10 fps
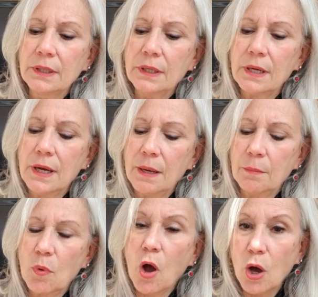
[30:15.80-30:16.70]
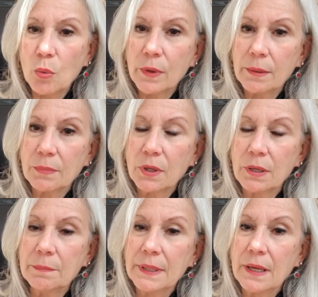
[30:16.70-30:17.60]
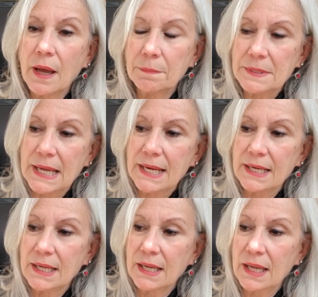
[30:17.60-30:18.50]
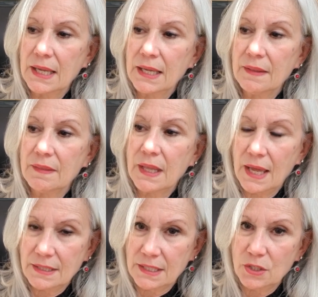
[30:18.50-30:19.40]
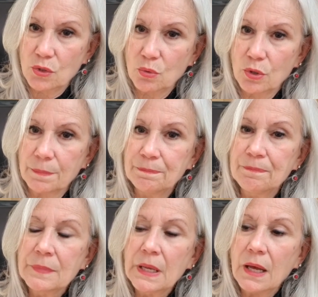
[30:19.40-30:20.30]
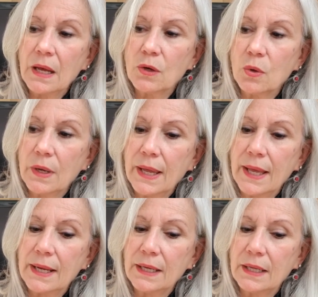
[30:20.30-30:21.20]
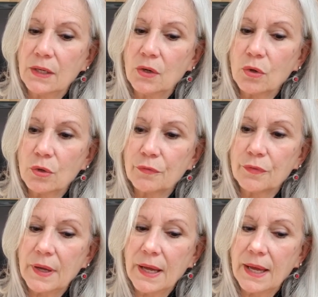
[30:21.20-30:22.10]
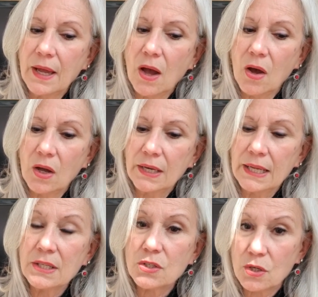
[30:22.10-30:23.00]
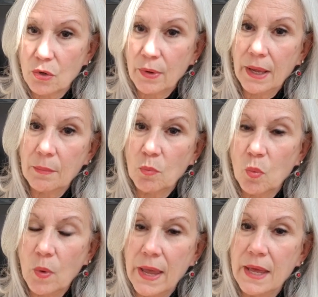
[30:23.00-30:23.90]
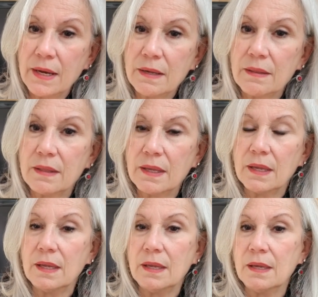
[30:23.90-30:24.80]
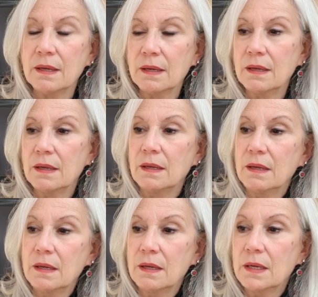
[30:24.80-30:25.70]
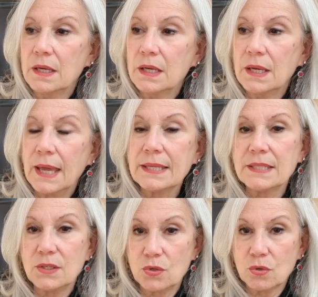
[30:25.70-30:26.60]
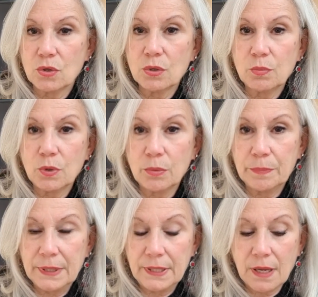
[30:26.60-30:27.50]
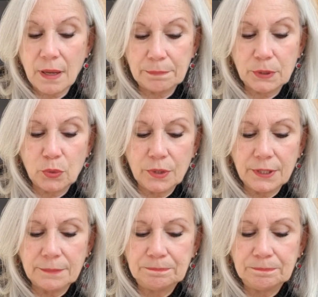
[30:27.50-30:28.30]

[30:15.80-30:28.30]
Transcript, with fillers: Um, all what I'm going to be updating in the Etsy store. I'll go ahead and notify on Instagram when the Etsy store will be uploaded.